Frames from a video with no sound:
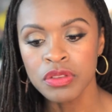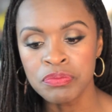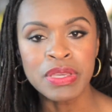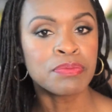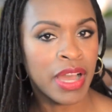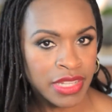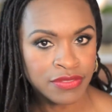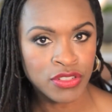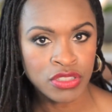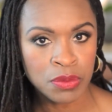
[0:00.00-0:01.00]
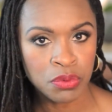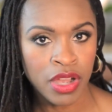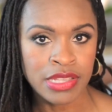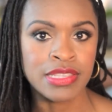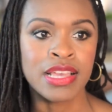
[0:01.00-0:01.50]
be mindful in the
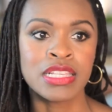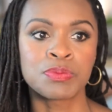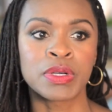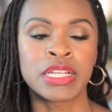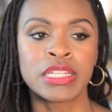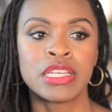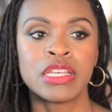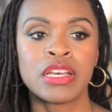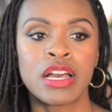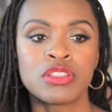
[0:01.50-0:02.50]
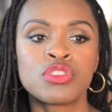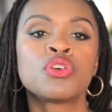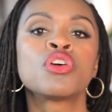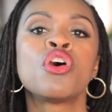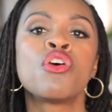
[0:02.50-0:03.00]
process, but
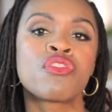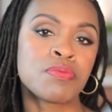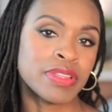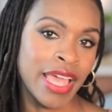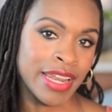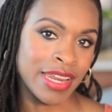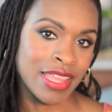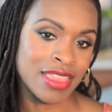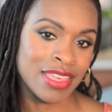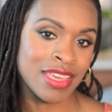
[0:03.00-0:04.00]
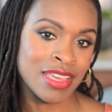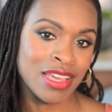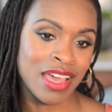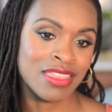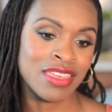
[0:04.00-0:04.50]
don't overplan
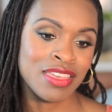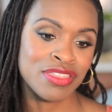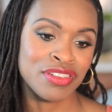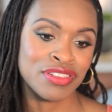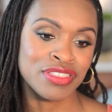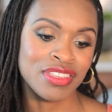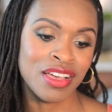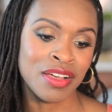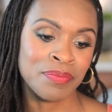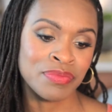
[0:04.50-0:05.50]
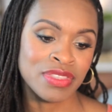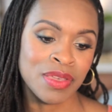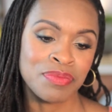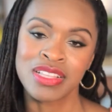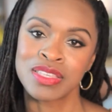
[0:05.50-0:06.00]
anything. I think there's
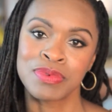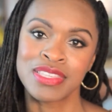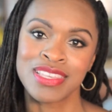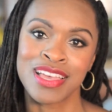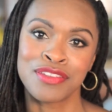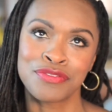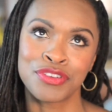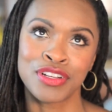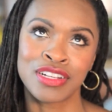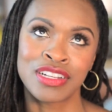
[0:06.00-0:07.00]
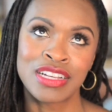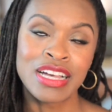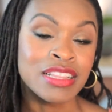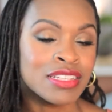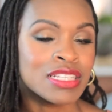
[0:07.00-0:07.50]
something to be said for
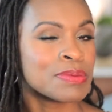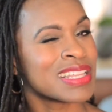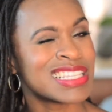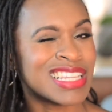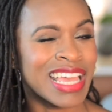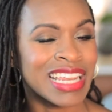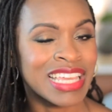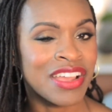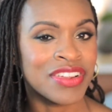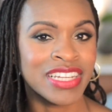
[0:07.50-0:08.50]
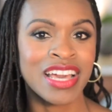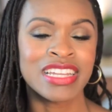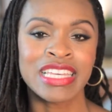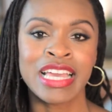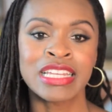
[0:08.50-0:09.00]
a little spontaneity every now
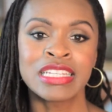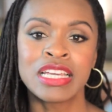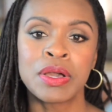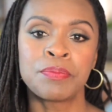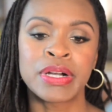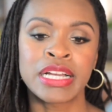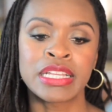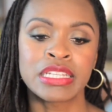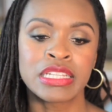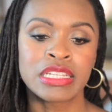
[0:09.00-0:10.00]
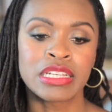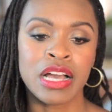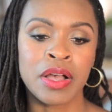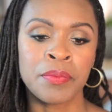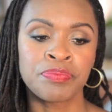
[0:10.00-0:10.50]
and again, but
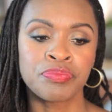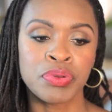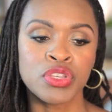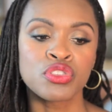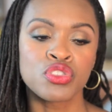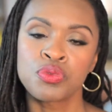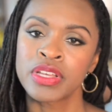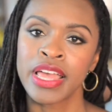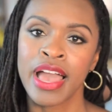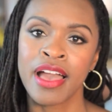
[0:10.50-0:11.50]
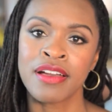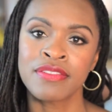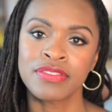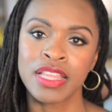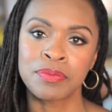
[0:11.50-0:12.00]
you do want to
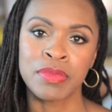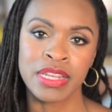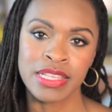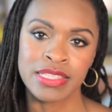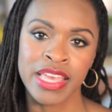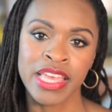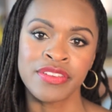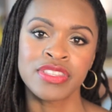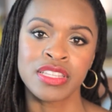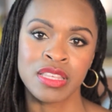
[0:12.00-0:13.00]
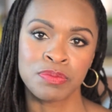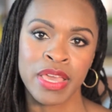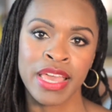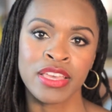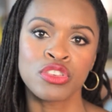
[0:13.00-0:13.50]
have like money saved in the
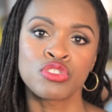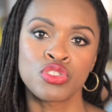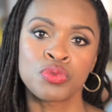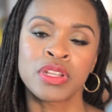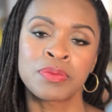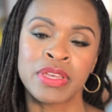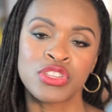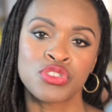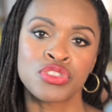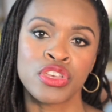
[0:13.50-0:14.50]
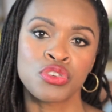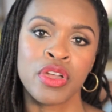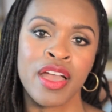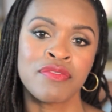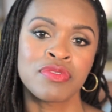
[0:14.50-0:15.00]
bank. You do want to make sure that you
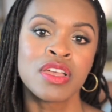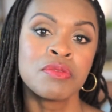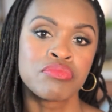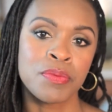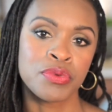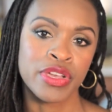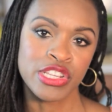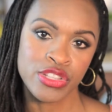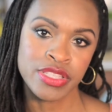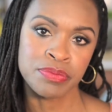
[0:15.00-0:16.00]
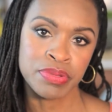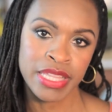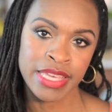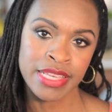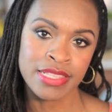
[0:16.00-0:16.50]
have preparations in
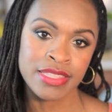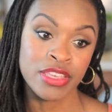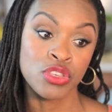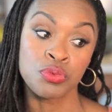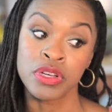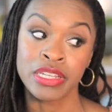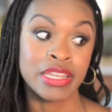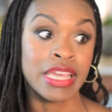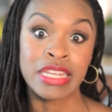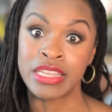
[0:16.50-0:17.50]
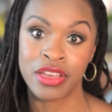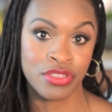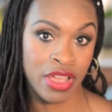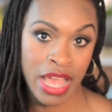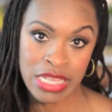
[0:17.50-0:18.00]
place like you would in any
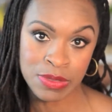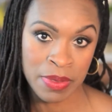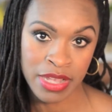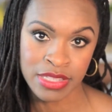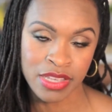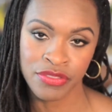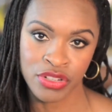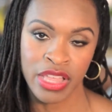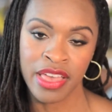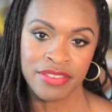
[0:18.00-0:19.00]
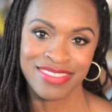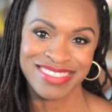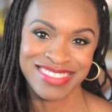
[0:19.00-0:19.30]
other aspect of your life.